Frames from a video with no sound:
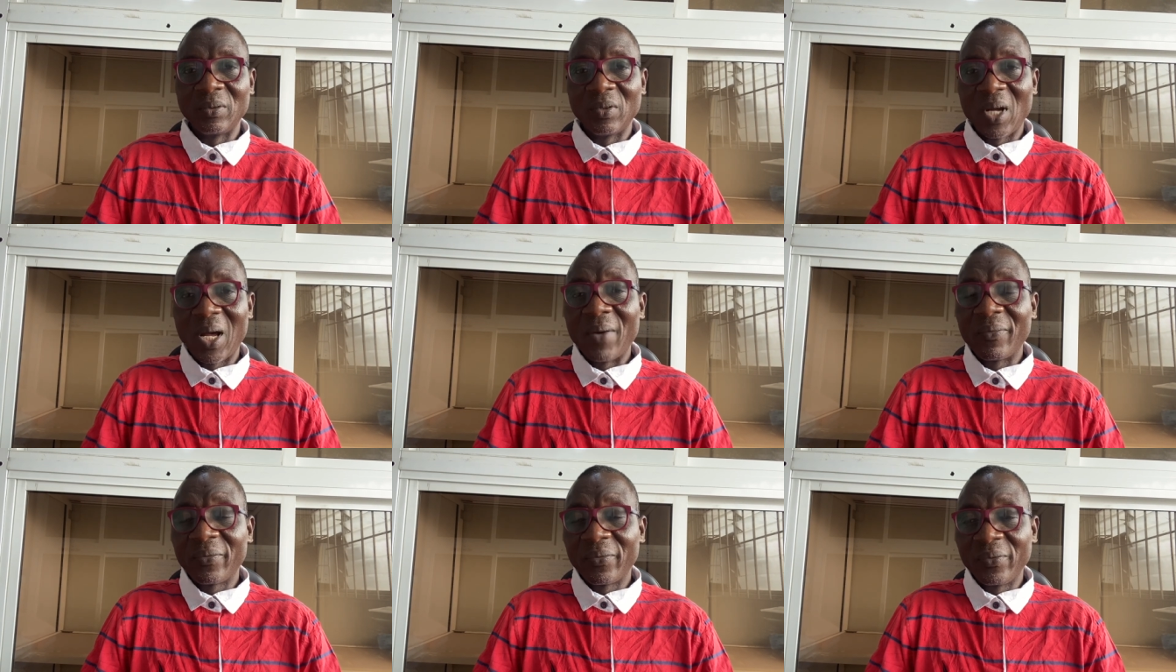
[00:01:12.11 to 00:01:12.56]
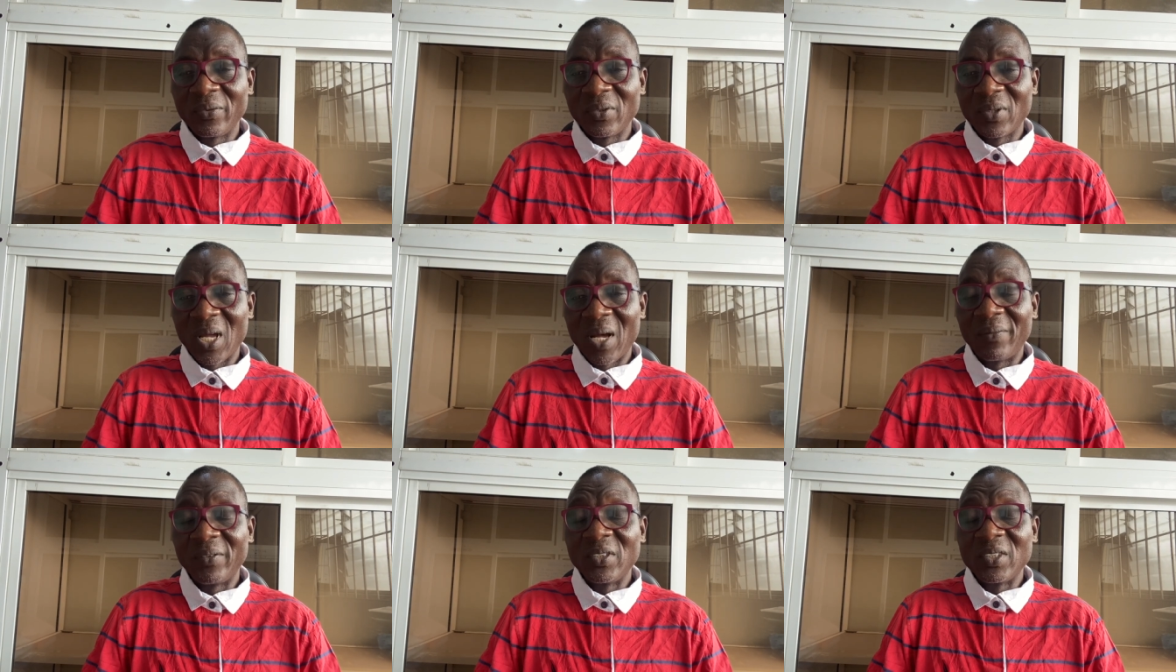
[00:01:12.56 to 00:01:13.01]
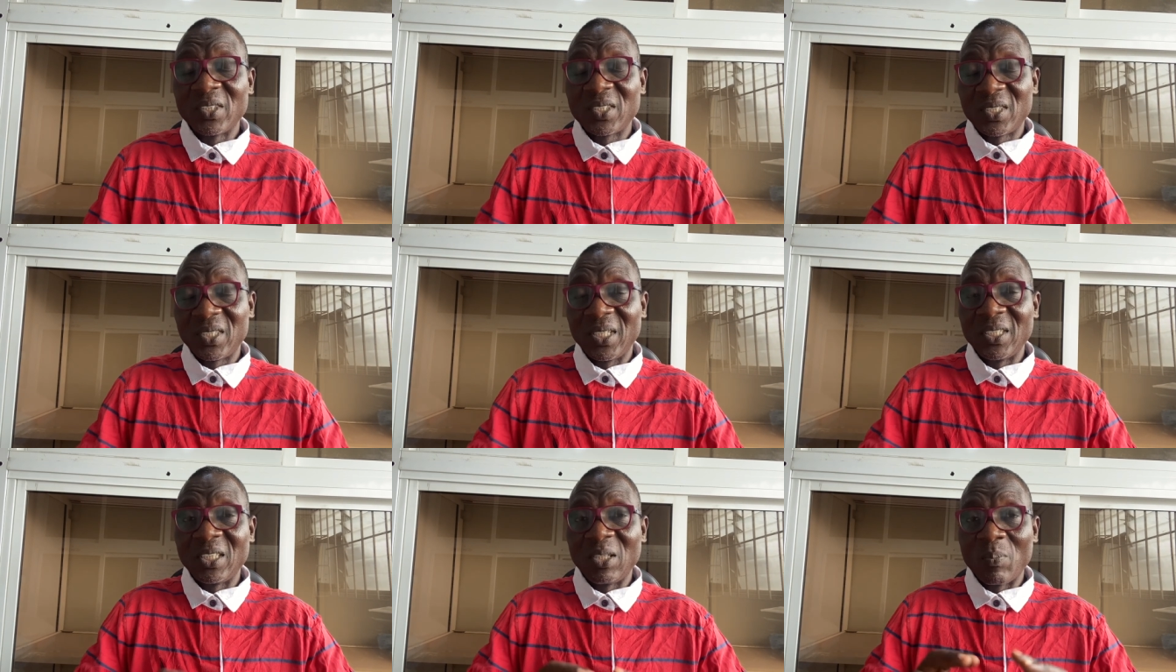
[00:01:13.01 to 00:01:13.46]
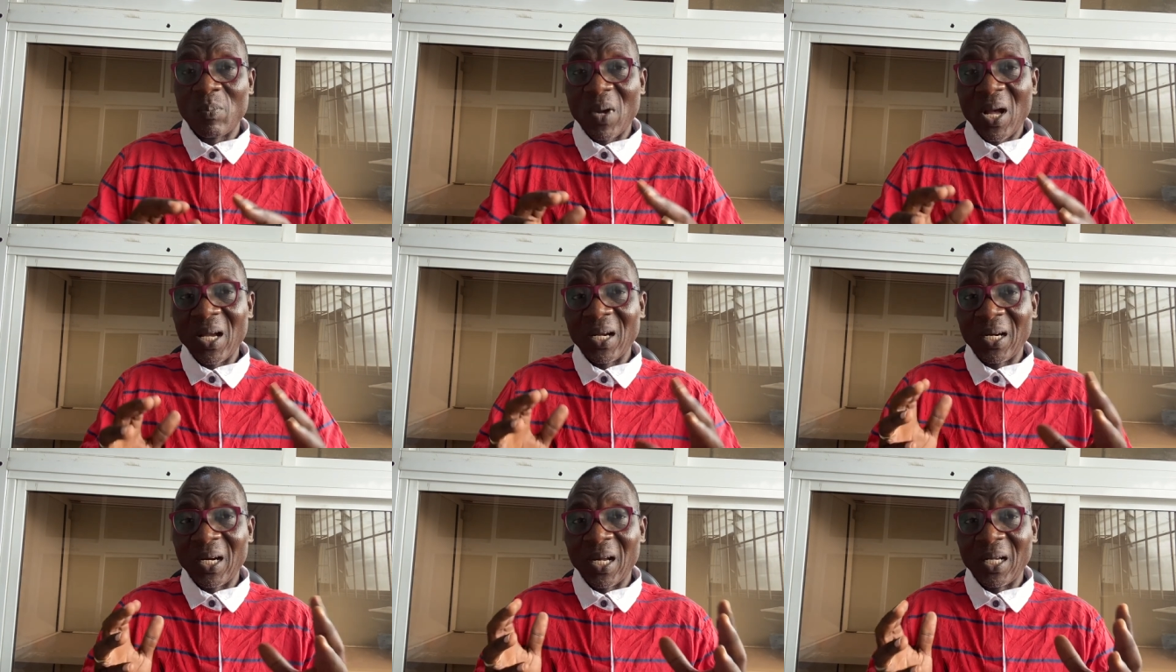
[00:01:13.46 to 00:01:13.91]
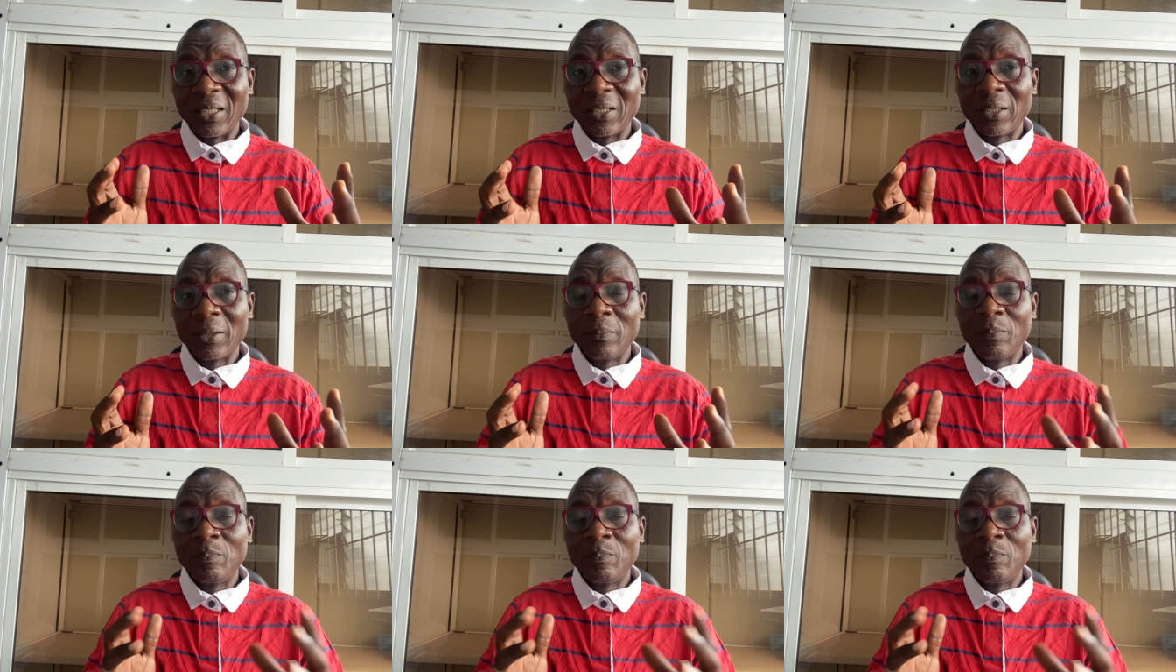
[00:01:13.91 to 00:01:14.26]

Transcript: I haven't, set the background